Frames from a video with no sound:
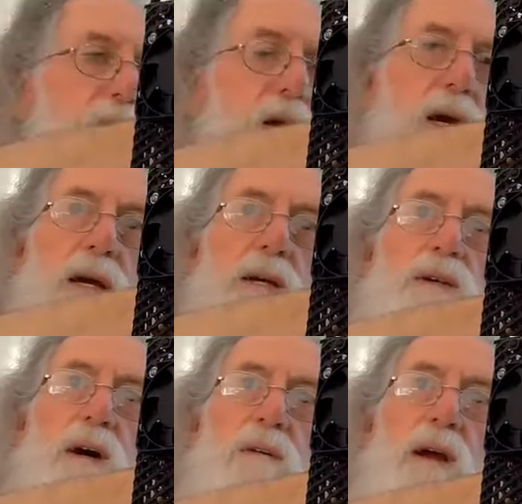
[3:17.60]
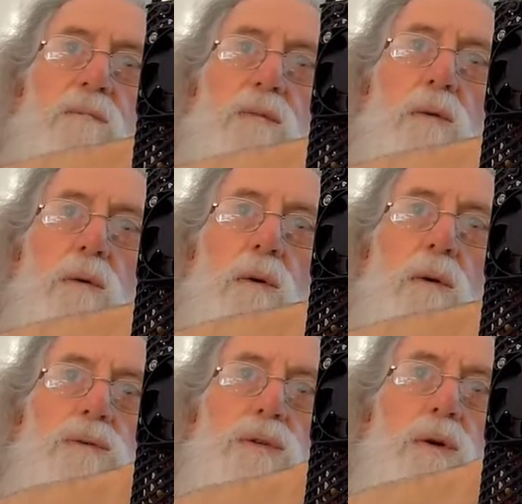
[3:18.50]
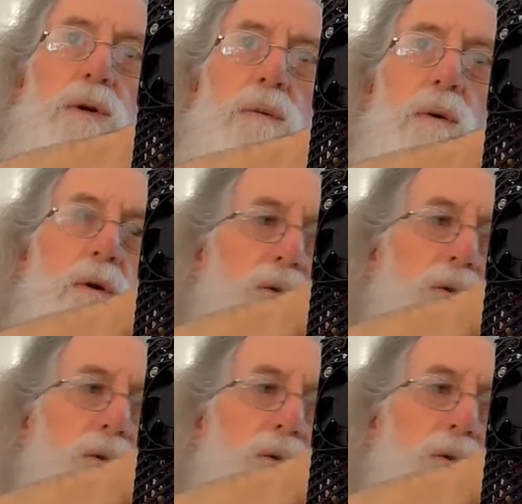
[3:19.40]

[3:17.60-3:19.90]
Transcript: you get yourself an M4 screw or all